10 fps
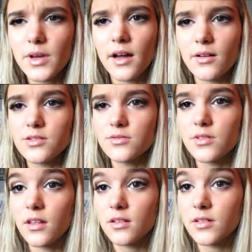wait, how could you
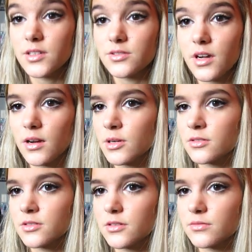not, like, raise your
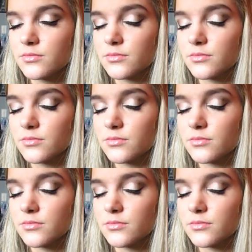eyebrows? Like,